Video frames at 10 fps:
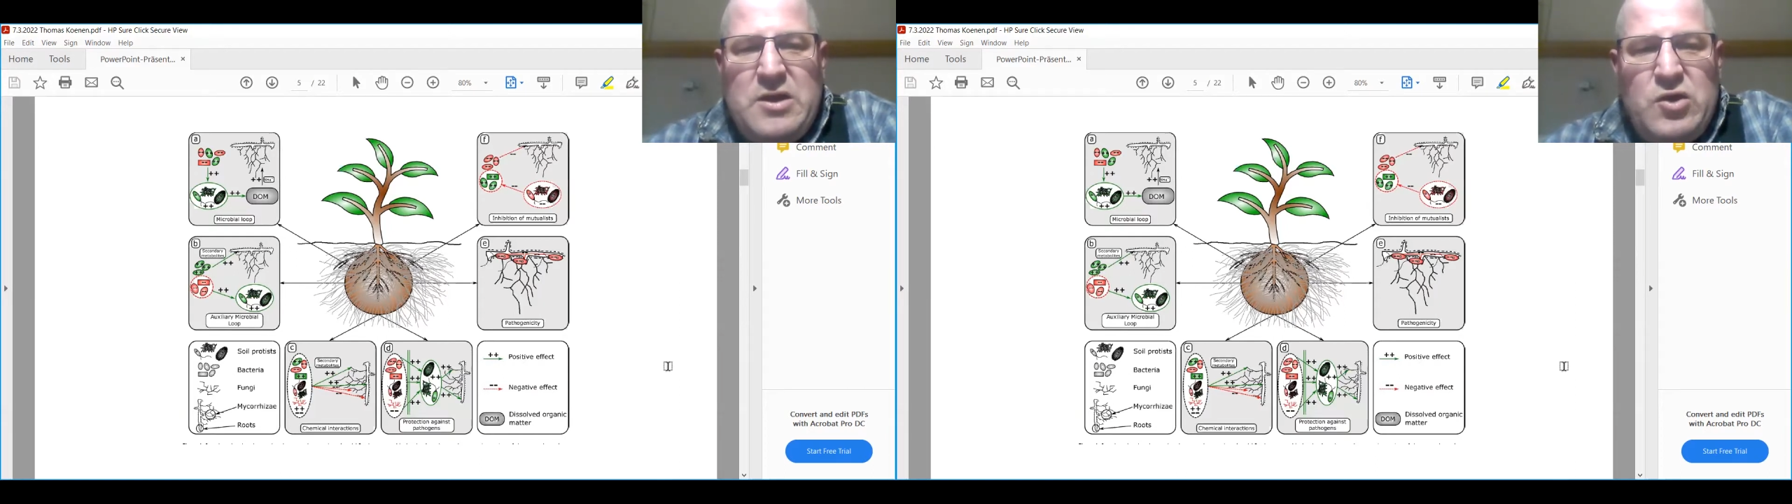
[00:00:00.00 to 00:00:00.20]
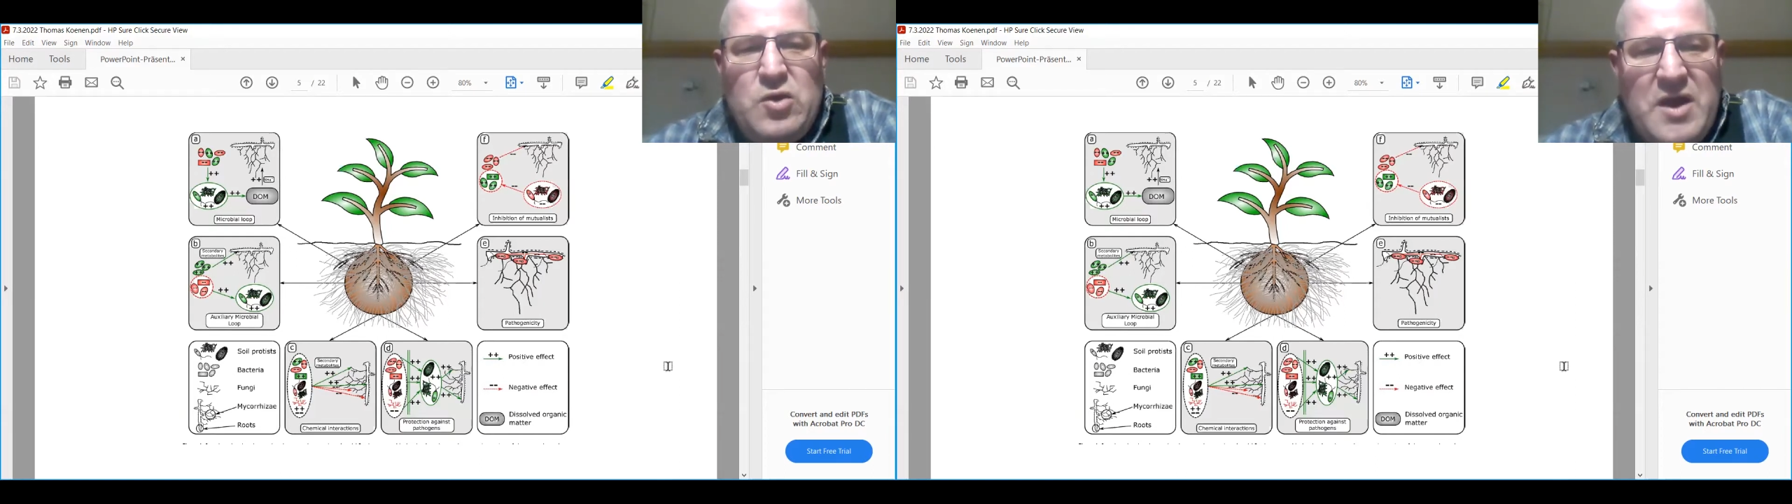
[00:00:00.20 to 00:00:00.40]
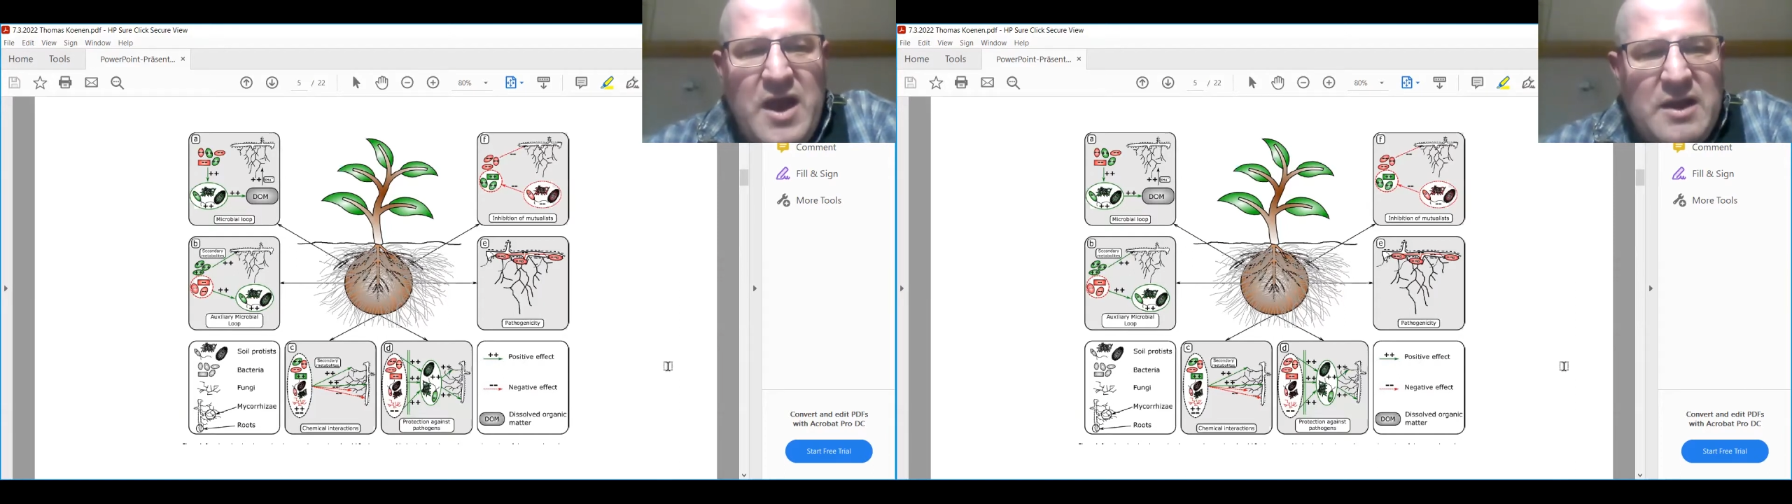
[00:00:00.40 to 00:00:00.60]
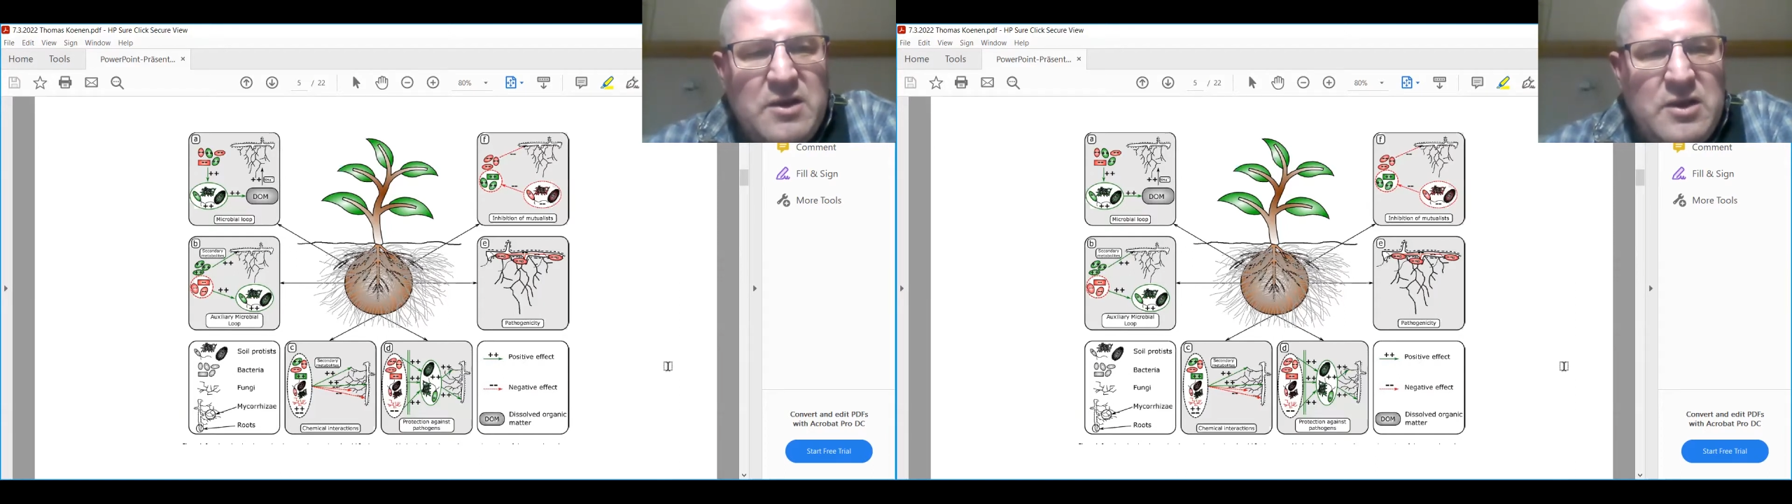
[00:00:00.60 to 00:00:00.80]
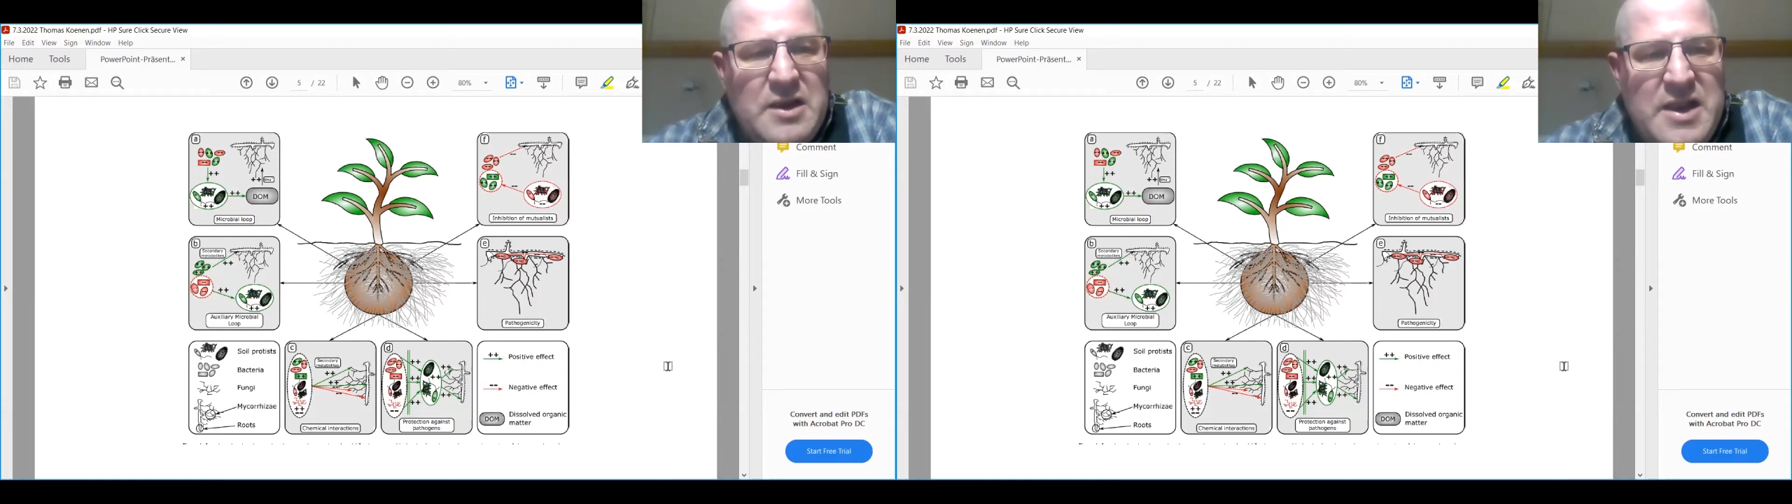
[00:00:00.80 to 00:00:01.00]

You can